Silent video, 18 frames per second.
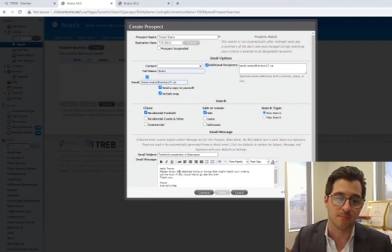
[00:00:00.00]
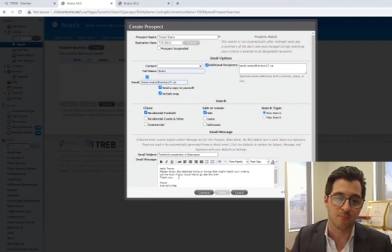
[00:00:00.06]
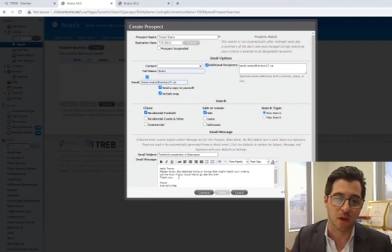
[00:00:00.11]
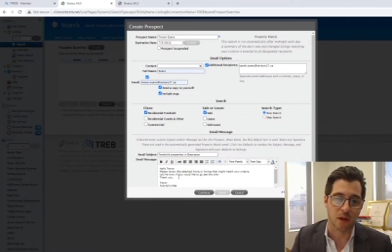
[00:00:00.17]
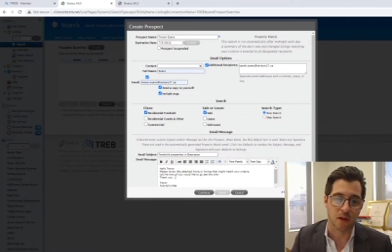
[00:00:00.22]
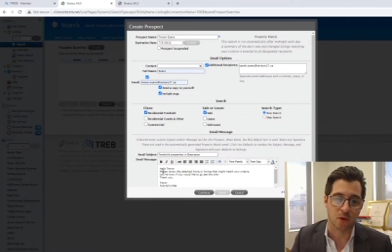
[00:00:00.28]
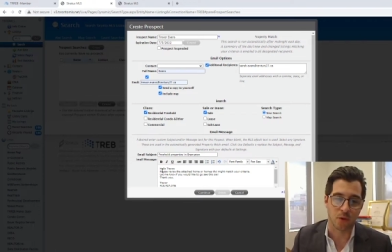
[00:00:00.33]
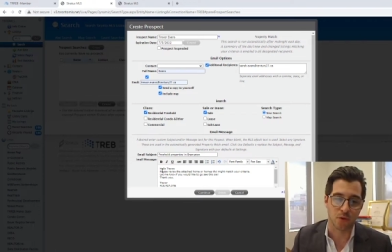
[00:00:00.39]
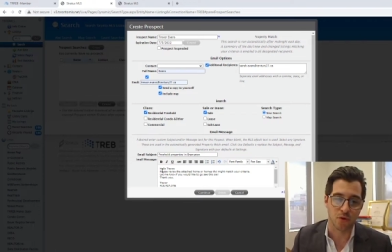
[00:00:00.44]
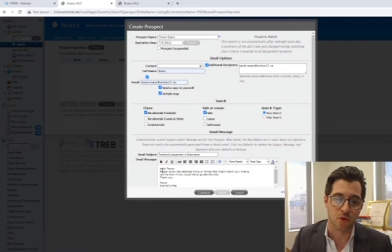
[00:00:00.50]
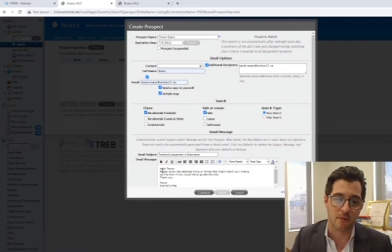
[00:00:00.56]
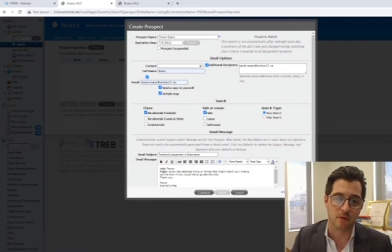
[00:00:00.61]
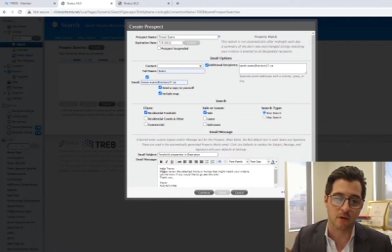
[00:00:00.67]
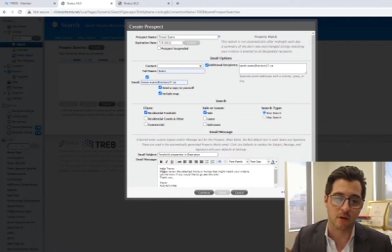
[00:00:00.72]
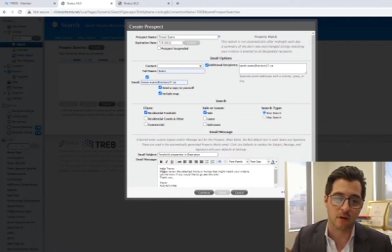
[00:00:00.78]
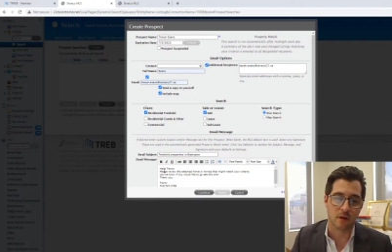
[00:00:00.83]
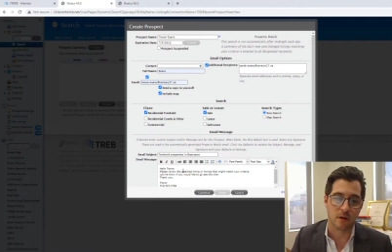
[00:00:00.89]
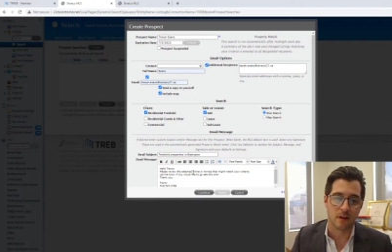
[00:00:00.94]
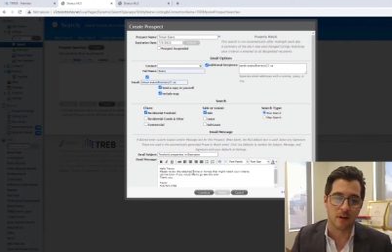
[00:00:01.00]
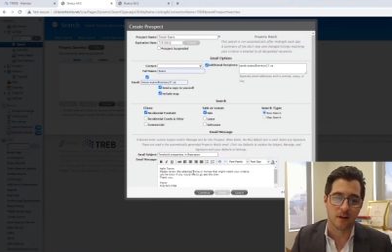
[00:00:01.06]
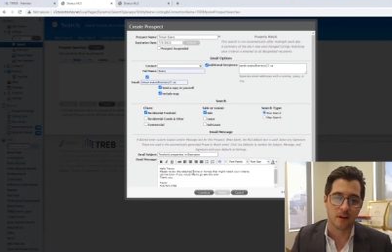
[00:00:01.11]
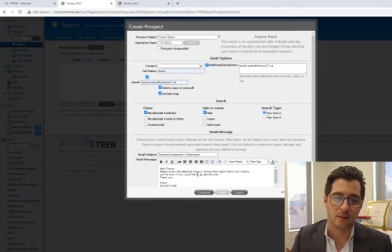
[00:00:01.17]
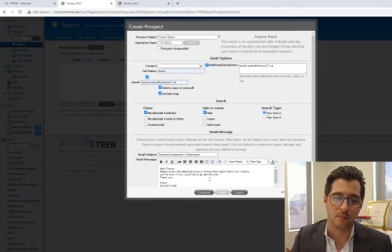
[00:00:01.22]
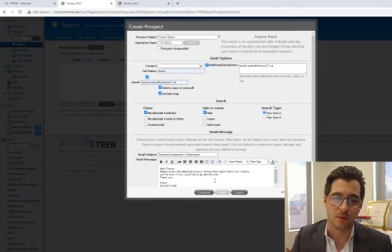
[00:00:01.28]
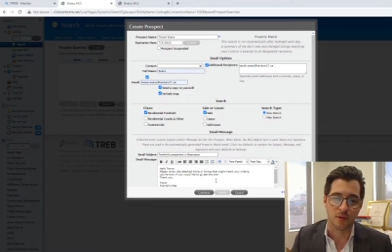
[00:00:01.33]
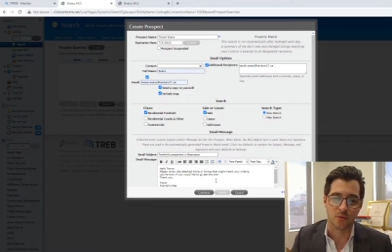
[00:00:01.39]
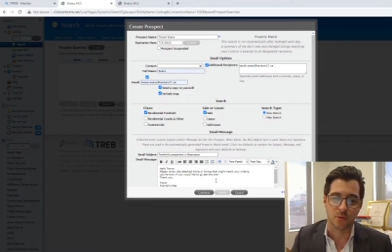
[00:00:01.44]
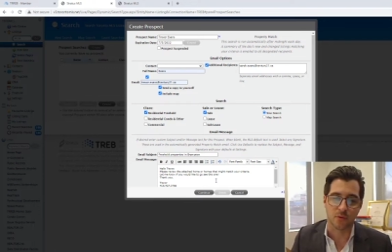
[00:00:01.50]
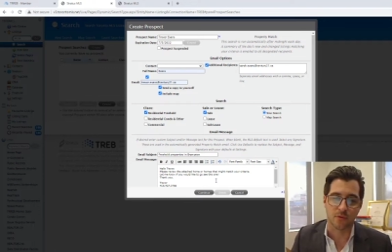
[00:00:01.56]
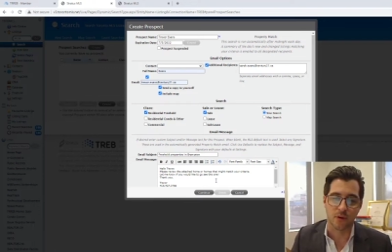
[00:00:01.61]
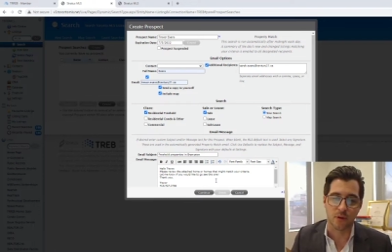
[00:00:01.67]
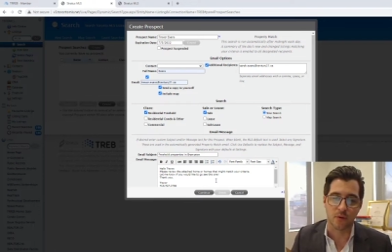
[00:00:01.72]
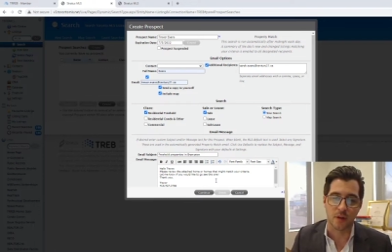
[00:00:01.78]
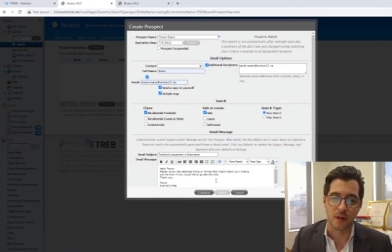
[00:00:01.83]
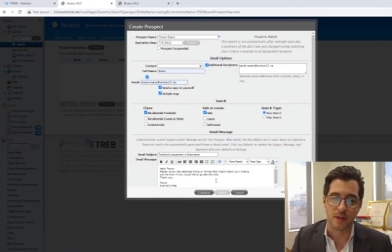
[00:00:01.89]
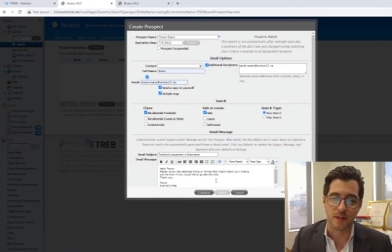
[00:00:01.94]
Hello, Trevor. Please
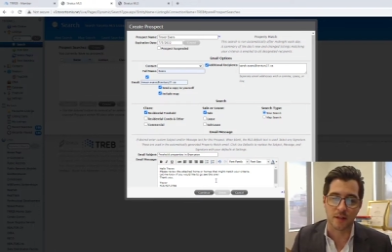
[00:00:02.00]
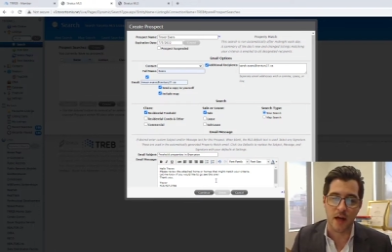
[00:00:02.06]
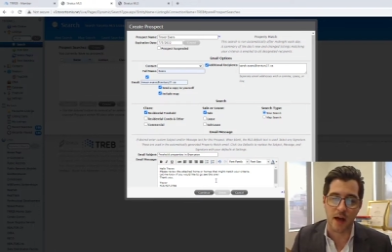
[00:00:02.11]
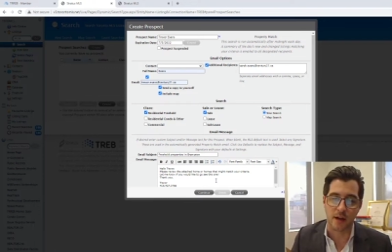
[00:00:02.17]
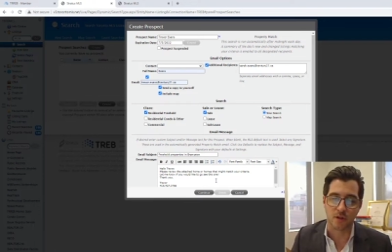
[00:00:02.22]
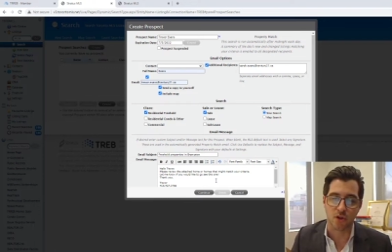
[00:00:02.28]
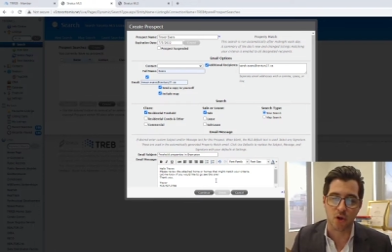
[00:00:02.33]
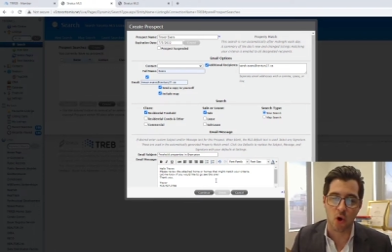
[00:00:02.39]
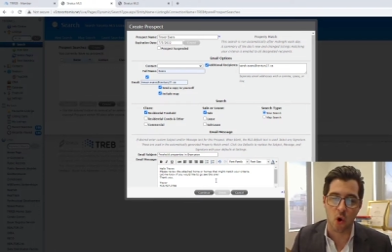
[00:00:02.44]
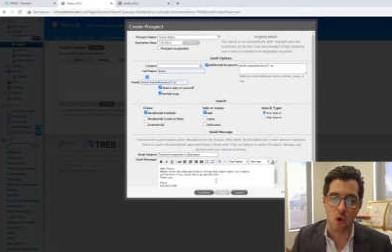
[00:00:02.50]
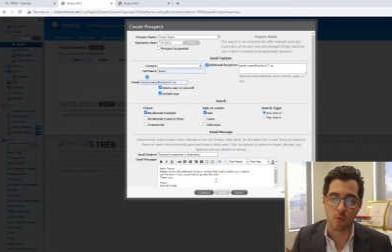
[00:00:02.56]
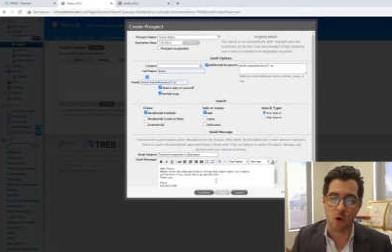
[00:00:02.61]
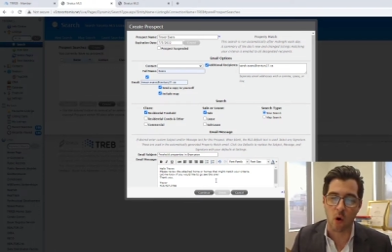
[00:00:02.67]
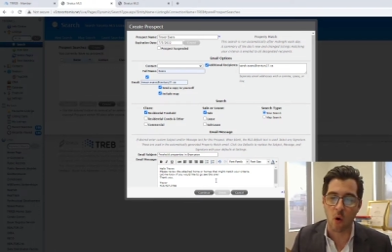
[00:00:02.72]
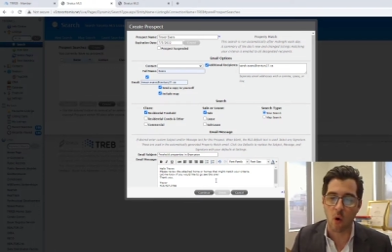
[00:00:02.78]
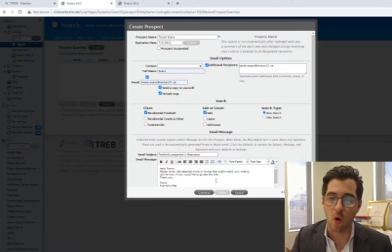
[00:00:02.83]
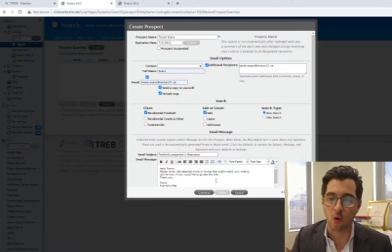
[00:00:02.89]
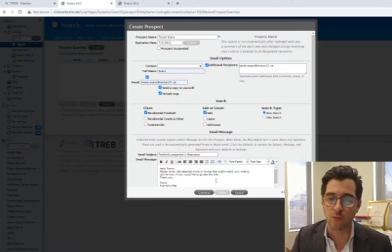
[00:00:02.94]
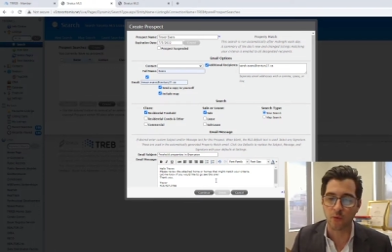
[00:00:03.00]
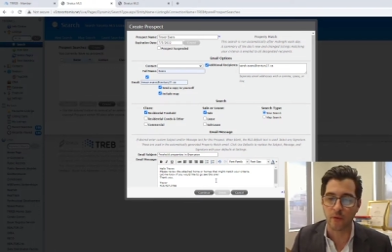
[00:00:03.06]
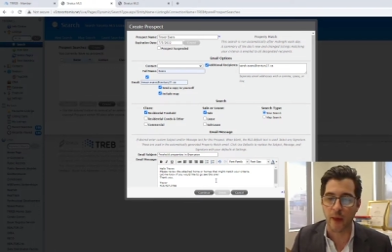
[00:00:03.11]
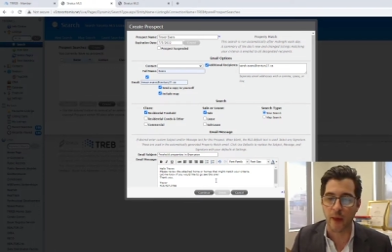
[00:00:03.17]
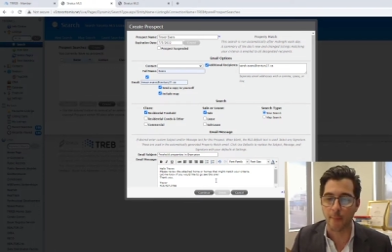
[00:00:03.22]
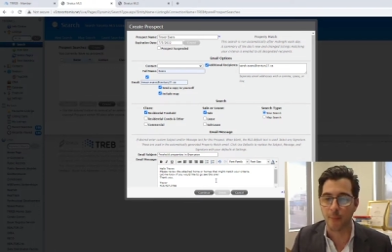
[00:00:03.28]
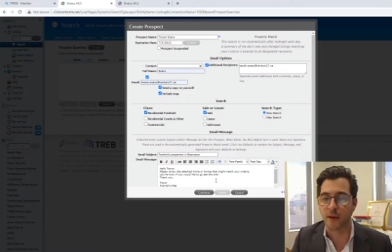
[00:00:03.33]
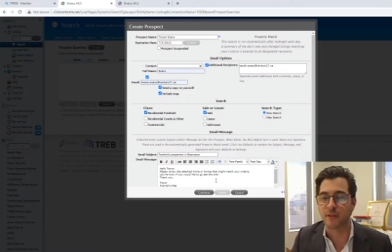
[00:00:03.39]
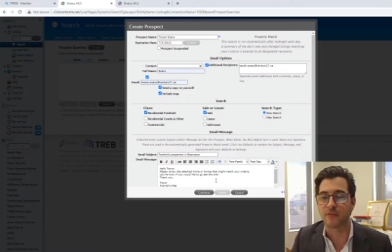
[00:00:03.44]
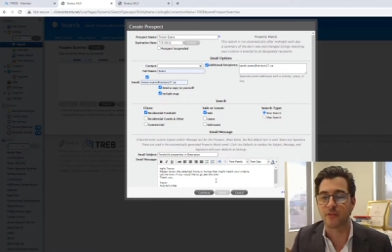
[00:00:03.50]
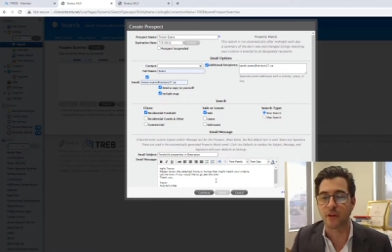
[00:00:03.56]
review the attached home or homes that might